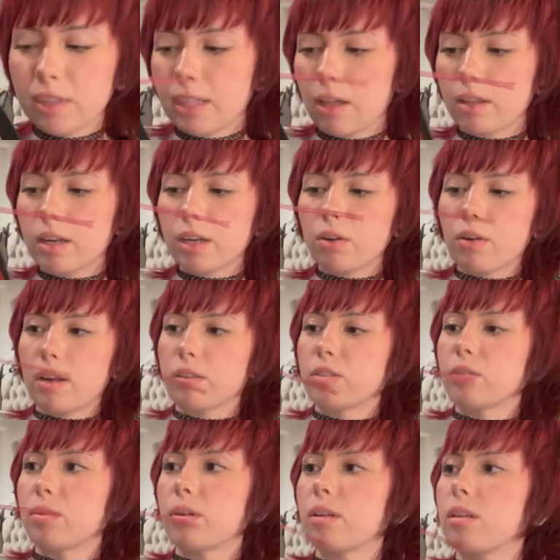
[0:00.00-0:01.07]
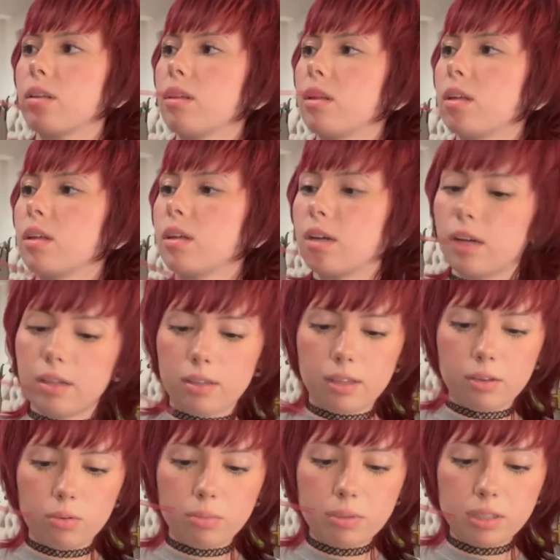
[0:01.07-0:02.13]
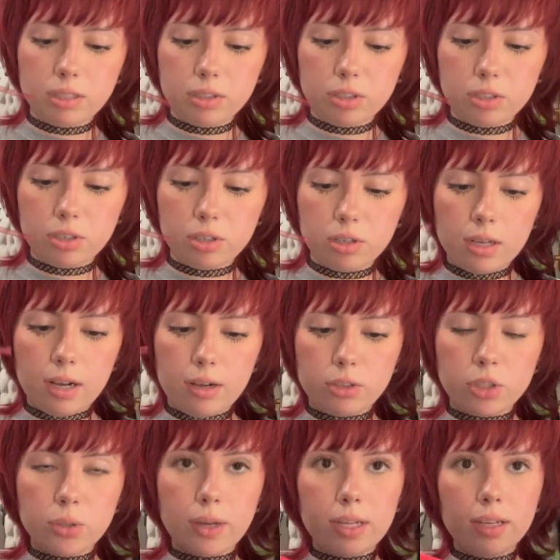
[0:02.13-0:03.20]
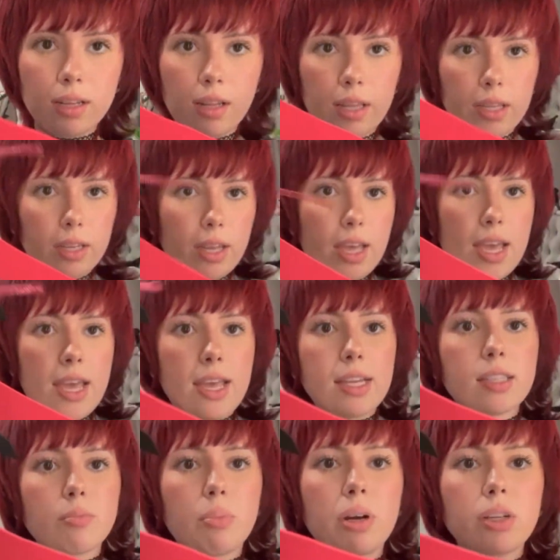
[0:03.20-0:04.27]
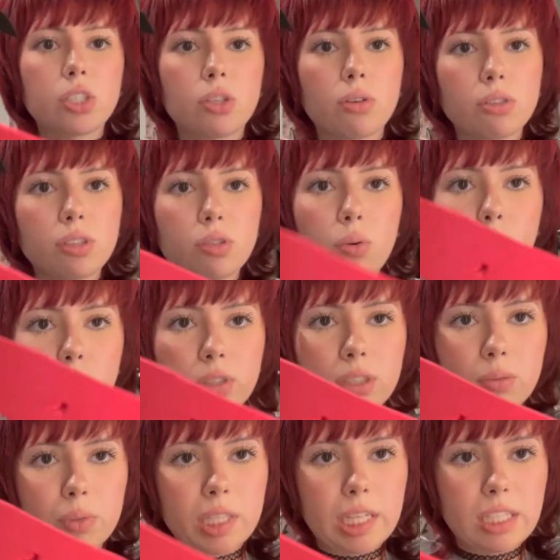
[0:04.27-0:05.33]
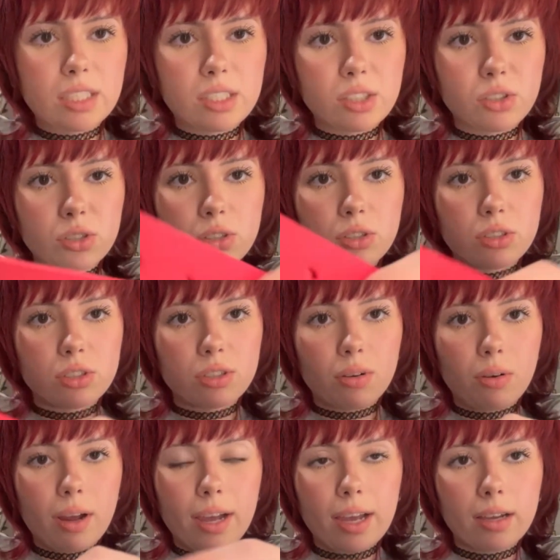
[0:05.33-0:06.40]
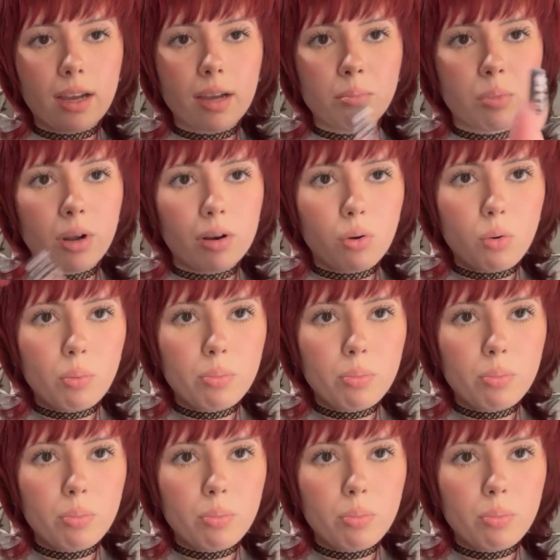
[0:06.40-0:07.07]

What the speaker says: Now that I know how to do it, I think it will be easier. I also had to like hand punch all these holes in with like scissors, so I bought a hole